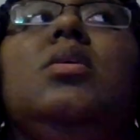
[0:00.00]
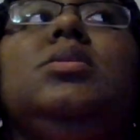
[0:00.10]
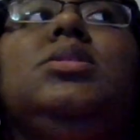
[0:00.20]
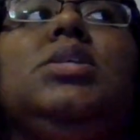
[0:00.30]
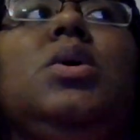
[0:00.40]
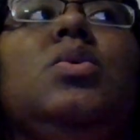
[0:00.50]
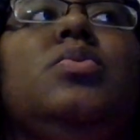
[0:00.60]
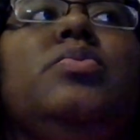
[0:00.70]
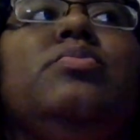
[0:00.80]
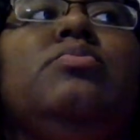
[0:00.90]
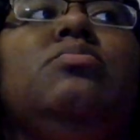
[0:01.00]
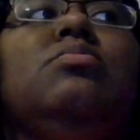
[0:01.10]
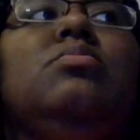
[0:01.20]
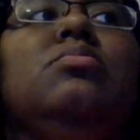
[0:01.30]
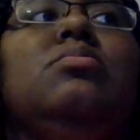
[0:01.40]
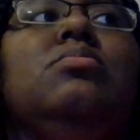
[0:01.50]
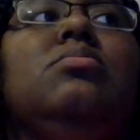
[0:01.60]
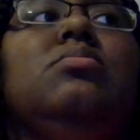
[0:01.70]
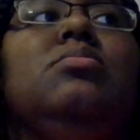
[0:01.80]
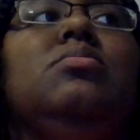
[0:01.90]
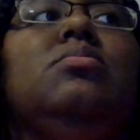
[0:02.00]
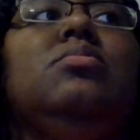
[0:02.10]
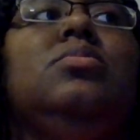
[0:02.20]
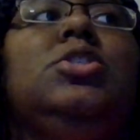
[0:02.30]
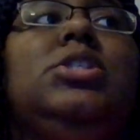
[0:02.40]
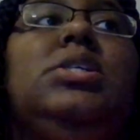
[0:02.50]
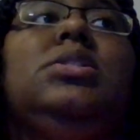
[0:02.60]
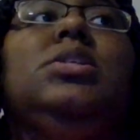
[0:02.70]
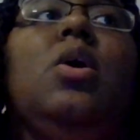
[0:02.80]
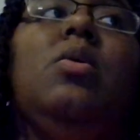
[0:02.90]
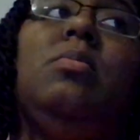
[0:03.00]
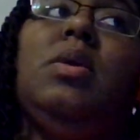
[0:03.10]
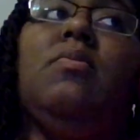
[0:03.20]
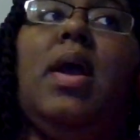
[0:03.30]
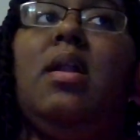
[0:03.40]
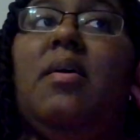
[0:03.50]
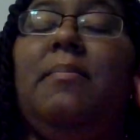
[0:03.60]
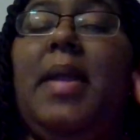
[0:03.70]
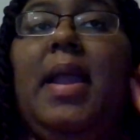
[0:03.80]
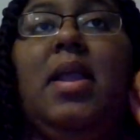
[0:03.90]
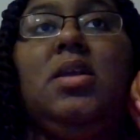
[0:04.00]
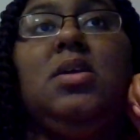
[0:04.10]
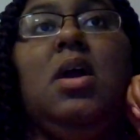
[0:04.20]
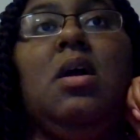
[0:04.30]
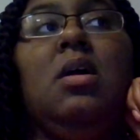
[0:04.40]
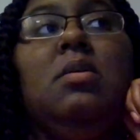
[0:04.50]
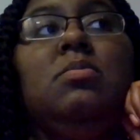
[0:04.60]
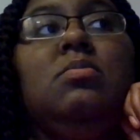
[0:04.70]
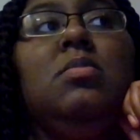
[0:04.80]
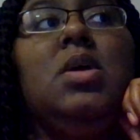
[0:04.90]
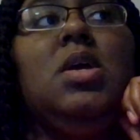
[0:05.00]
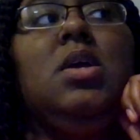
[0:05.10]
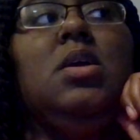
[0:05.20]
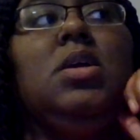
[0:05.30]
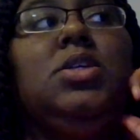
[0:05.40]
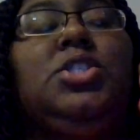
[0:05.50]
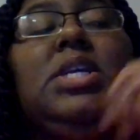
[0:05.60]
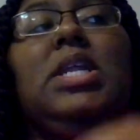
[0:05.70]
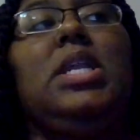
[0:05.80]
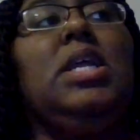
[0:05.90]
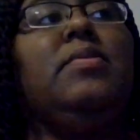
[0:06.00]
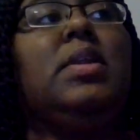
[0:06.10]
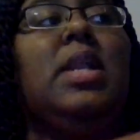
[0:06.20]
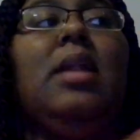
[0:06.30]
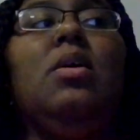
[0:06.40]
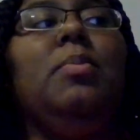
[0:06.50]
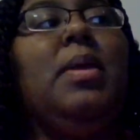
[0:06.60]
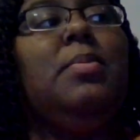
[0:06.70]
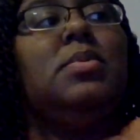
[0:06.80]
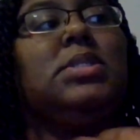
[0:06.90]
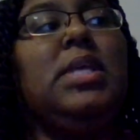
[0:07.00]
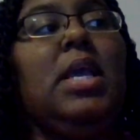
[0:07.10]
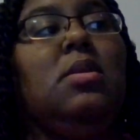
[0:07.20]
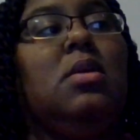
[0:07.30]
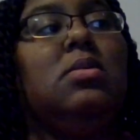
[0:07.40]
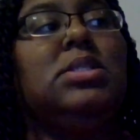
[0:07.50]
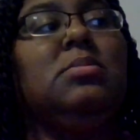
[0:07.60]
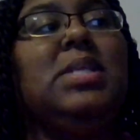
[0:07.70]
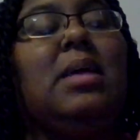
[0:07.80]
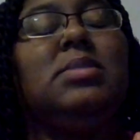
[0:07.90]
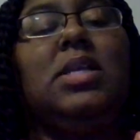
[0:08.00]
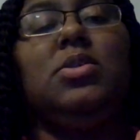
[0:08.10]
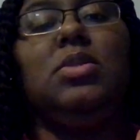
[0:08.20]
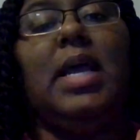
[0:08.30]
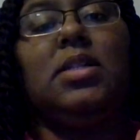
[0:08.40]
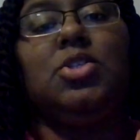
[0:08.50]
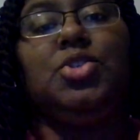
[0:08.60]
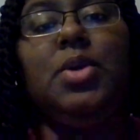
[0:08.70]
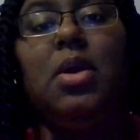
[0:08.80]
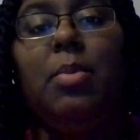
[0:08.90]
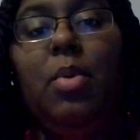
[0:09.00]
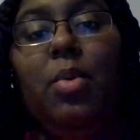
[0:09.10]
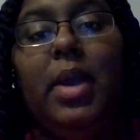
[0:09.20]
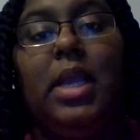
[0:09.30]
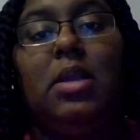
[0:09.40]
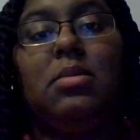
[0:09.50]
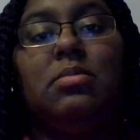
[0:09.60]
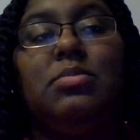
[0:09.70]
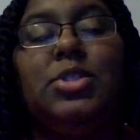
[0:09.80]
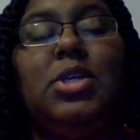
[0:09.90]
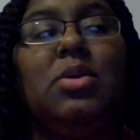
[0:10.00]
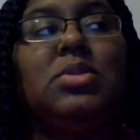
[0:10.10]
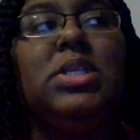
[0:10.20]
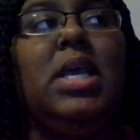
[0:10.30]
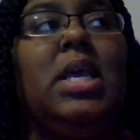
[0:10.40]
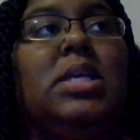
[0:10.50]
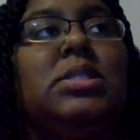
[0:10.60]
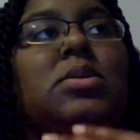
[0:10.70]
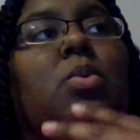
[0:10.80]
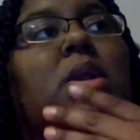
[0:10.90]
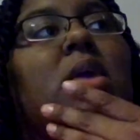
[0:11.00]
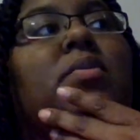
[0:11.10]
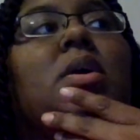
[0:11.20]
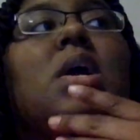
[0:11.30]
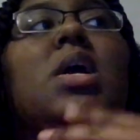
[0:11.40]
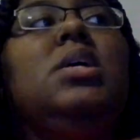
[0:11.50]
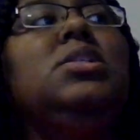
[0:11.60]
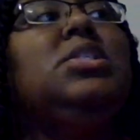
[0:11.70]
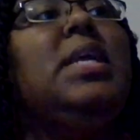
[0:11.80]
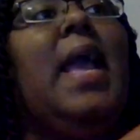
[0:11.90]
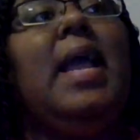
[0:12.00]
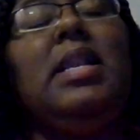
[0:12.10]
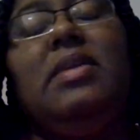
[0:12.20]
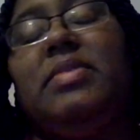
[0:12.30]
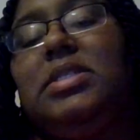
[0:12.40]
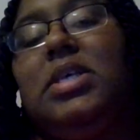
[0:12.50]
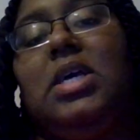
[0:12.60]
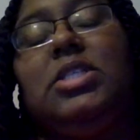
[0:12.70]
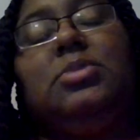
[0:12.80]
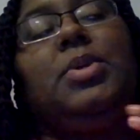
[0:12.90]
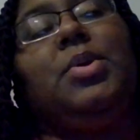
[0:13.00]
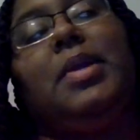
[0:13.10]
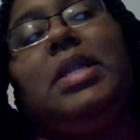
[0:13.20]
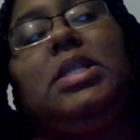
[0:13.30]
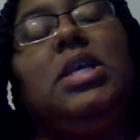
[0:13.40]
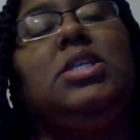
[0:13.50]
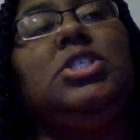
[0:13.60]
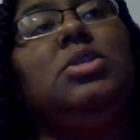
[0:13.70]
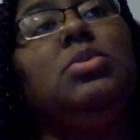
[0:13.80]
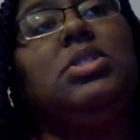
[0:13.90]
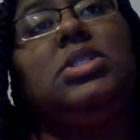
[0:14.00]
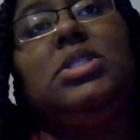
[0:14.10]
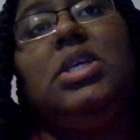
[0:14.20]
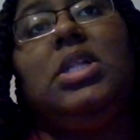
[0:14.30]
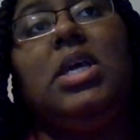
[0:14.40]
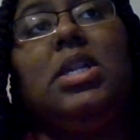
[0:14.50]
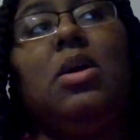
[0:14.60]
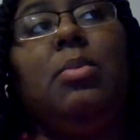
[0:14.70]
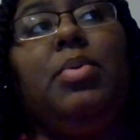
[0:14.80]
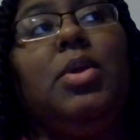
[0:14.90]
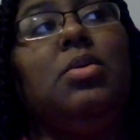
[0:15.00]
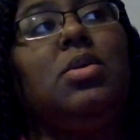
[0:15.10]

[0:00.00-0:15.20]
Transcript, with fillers: so she told me right off bat um she didn't even I know people say, you know, sometimes they do like the trigger point you know, tests or whatever. She hadn't even touched me or anything. She was just still at the computer